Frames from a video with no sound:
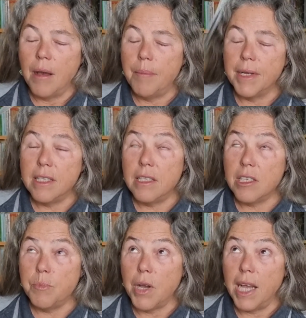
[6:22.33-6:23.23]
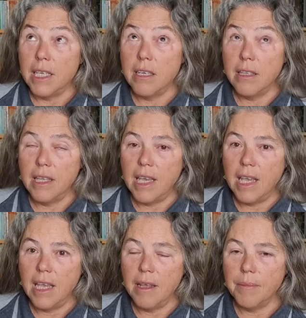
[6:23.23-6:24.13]
But despite
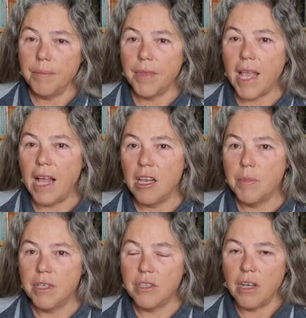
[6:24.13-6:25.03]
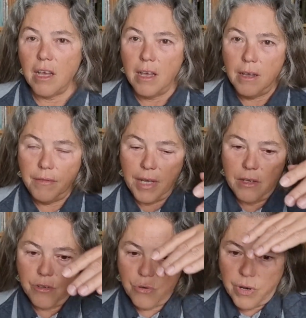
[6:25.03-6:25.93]
the element of
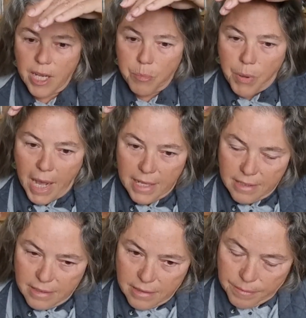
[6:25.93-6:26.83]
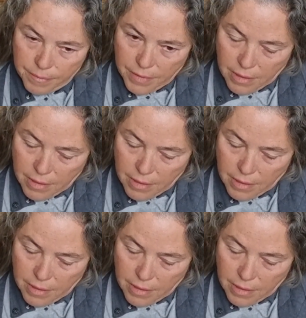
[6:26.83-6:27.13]
enjoying parts